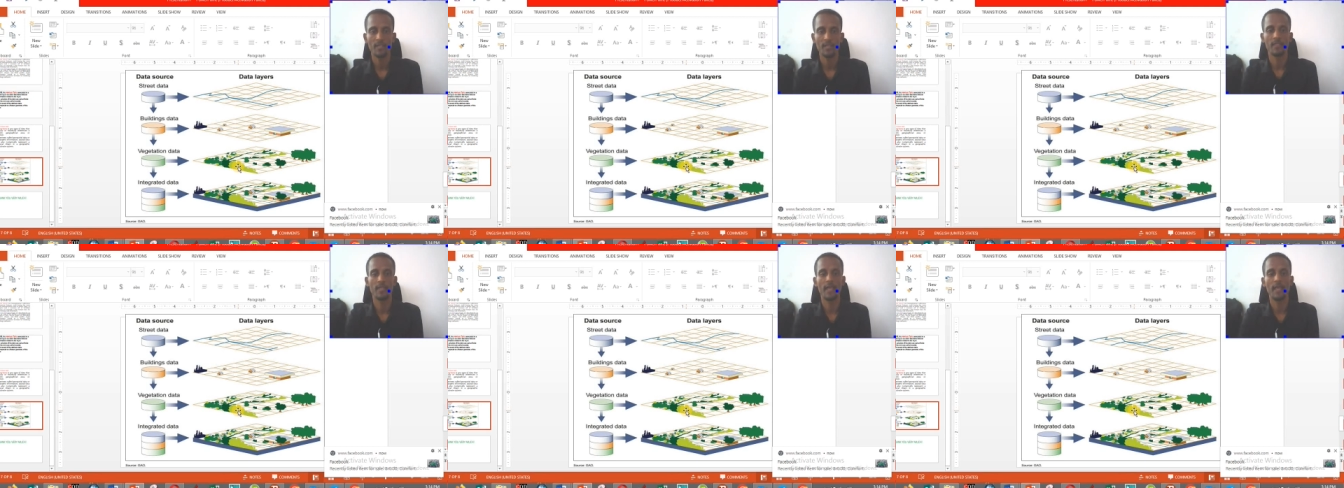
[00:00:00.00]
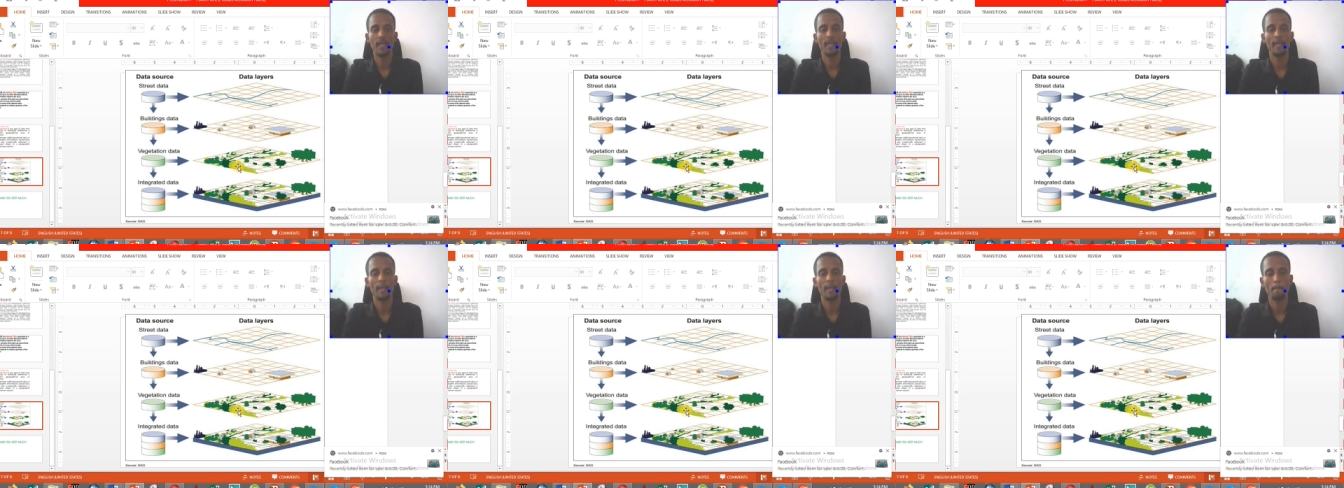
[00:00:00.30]

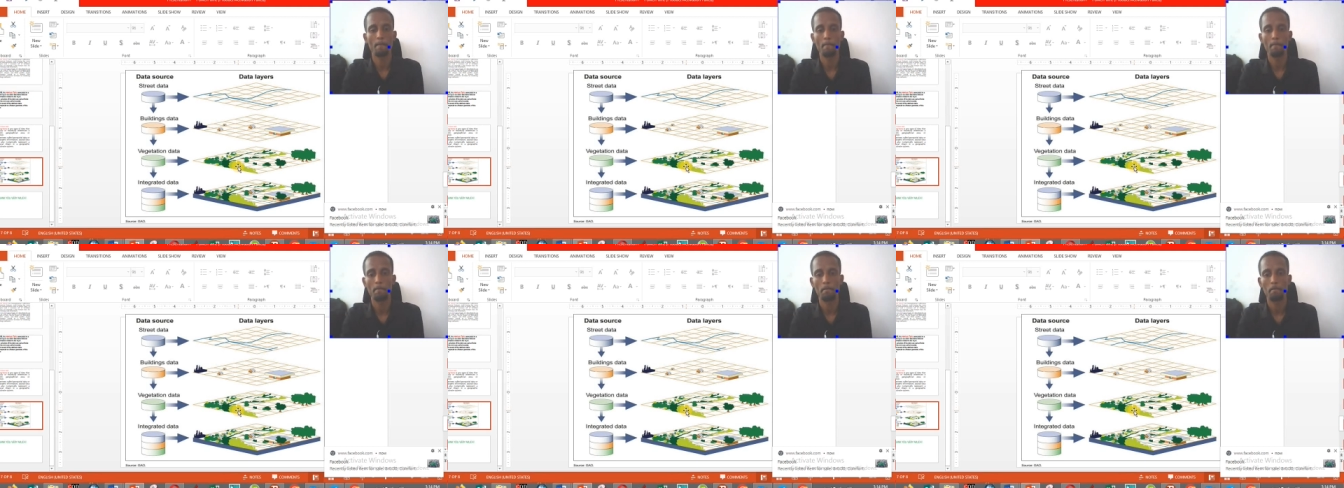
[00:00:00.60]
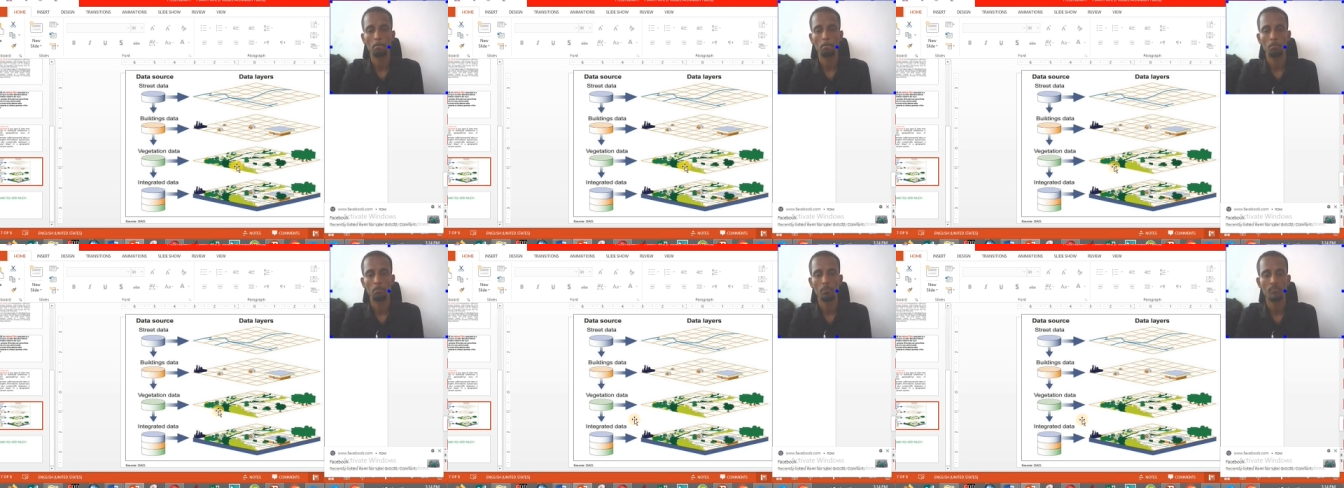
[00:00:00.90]
The
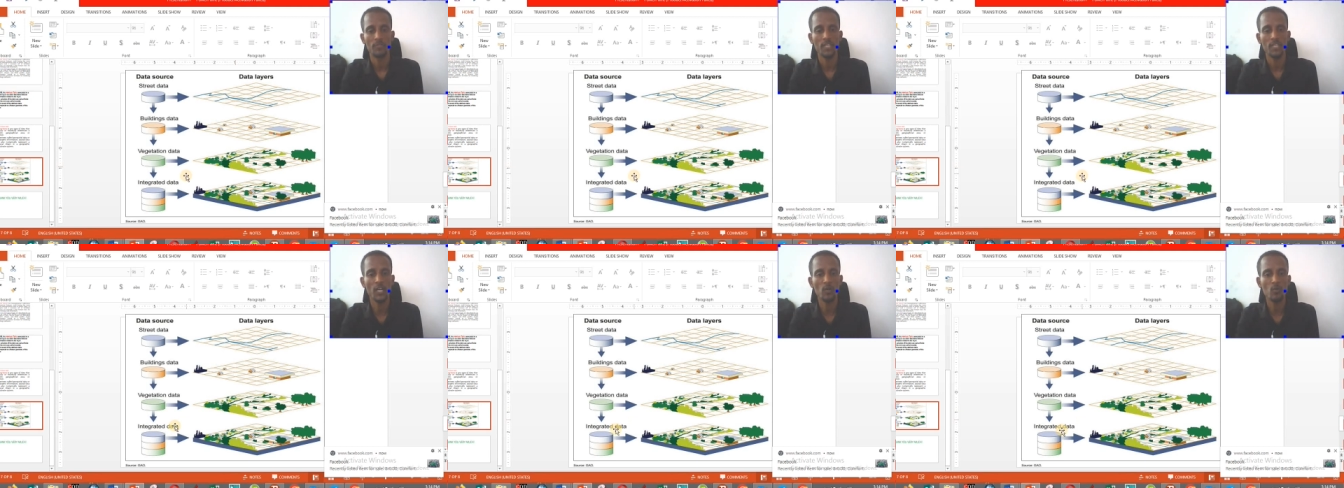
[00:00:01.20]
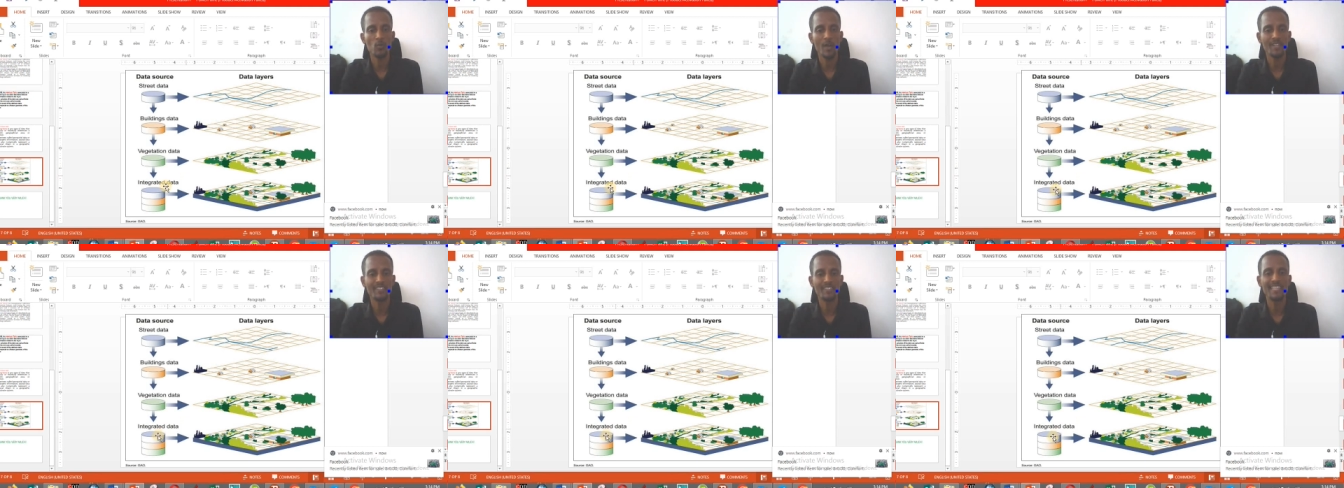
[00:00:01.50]
third
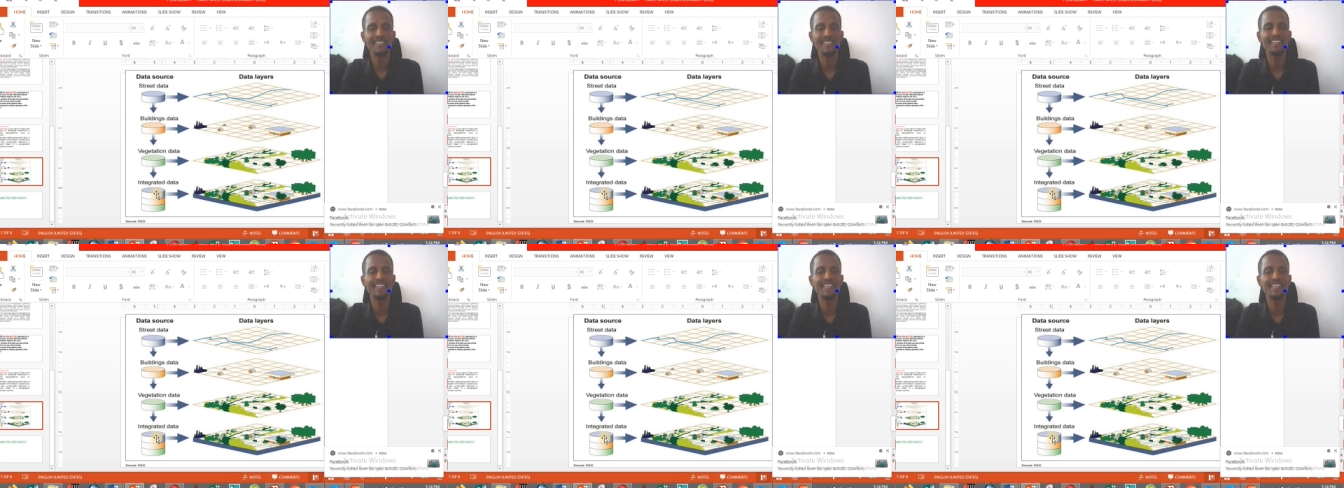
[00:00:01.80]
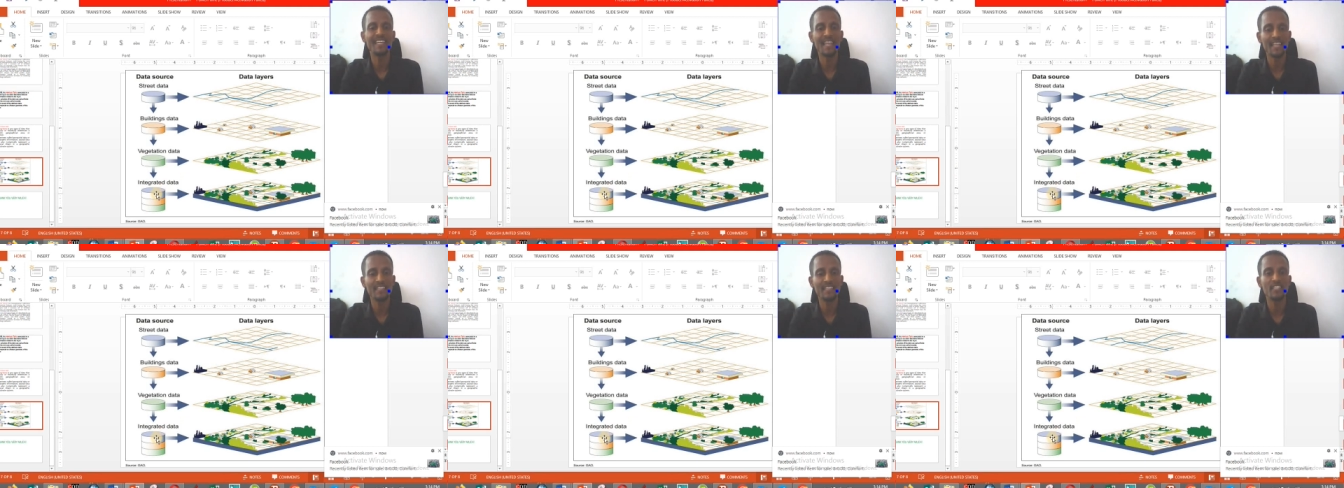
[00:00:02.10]
one is the
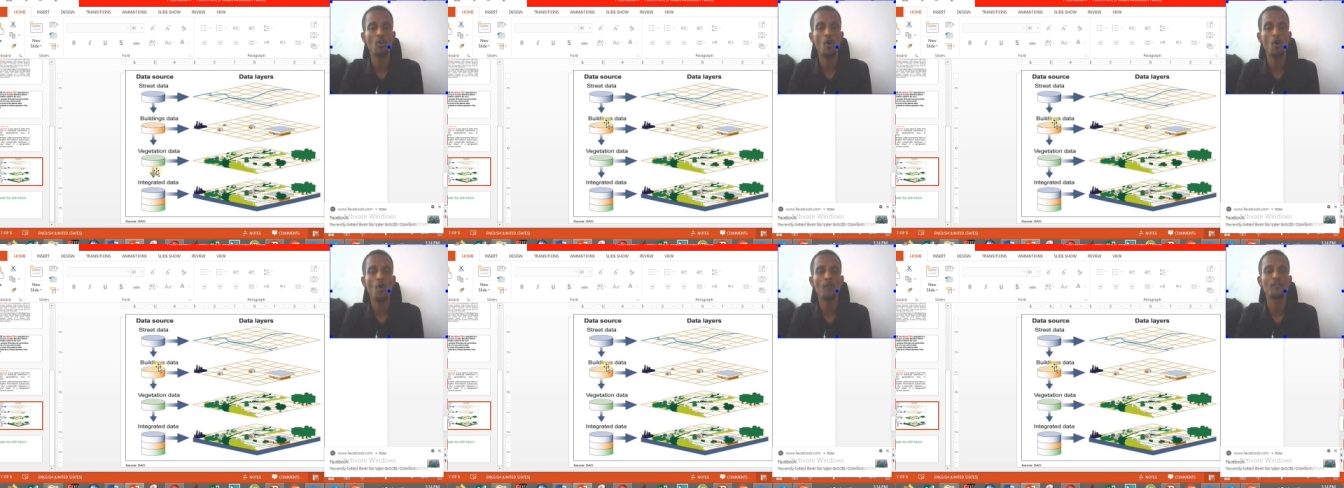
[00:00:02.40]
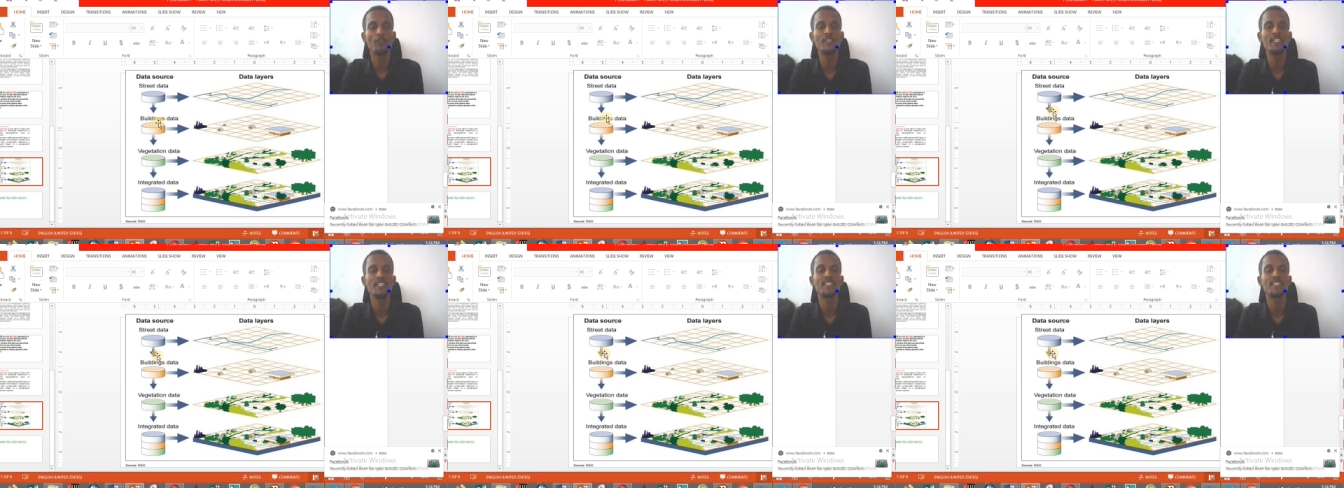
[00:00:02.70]
integrated
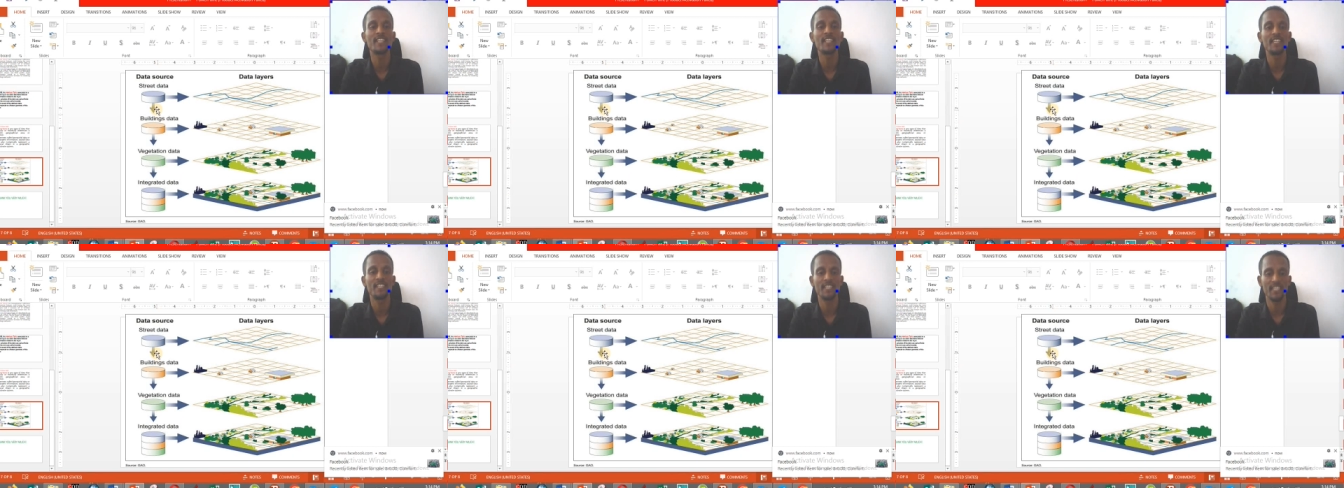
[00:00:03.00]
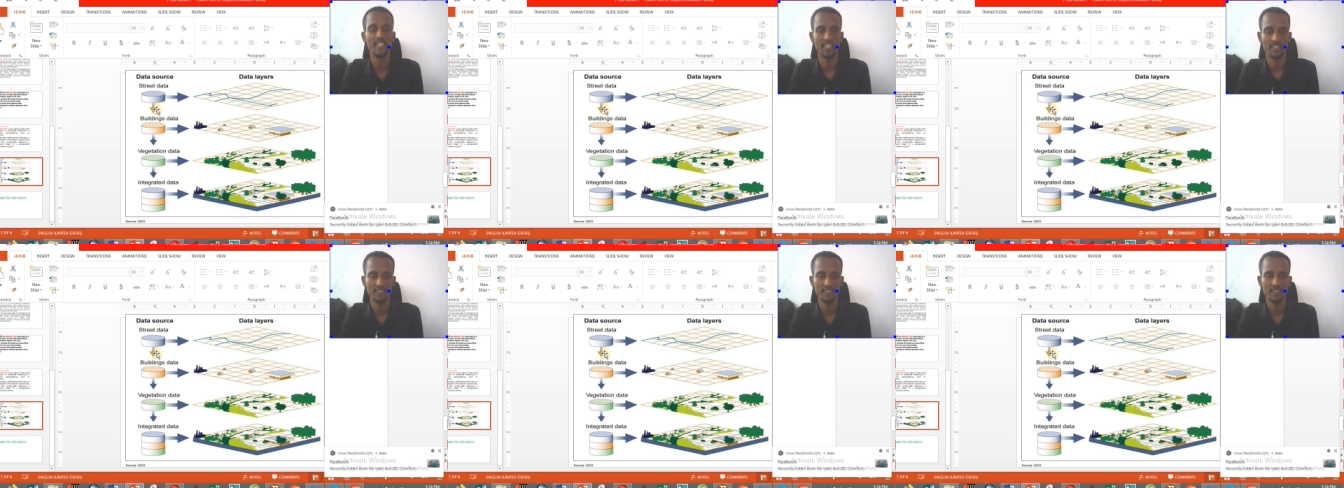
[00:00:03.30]
of these three
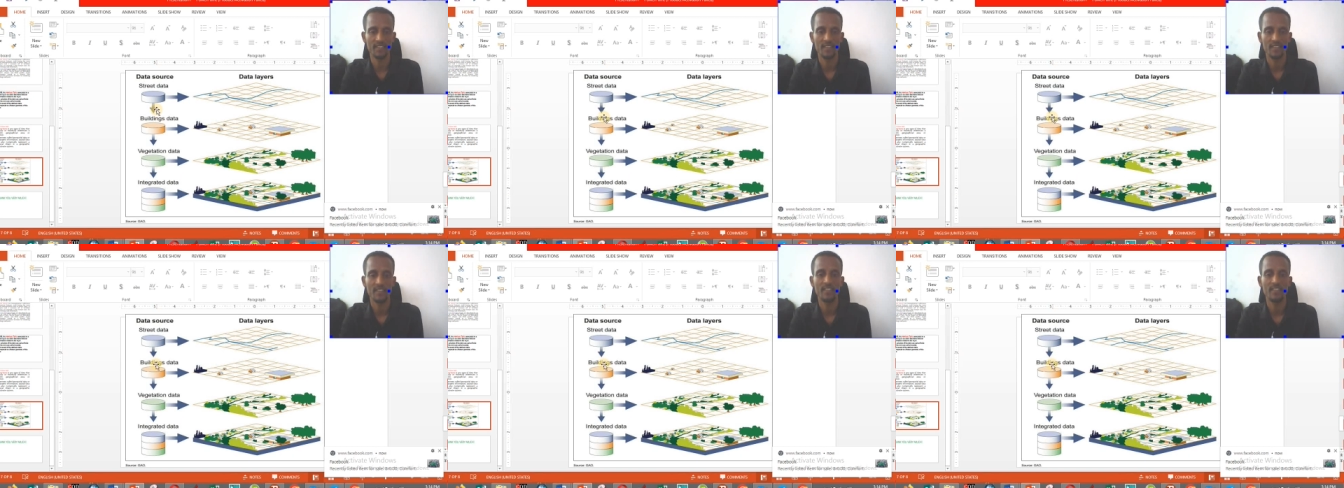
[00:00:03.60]
things.